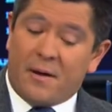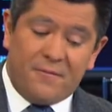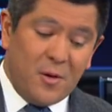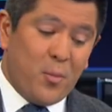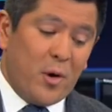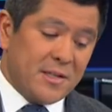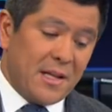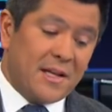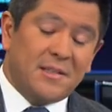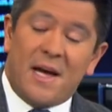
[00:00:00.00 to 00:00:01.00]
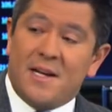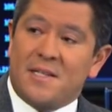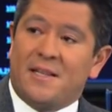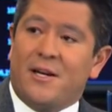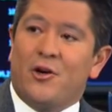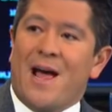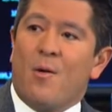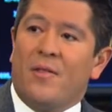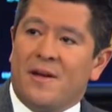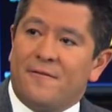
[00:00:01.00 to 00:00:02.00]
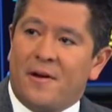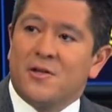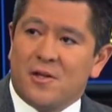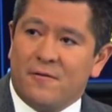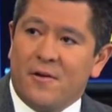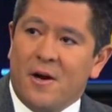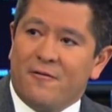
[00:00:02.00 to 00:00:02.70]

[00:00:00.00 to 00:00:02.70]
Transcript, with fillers: viewpoints last night is that they're now on the offensive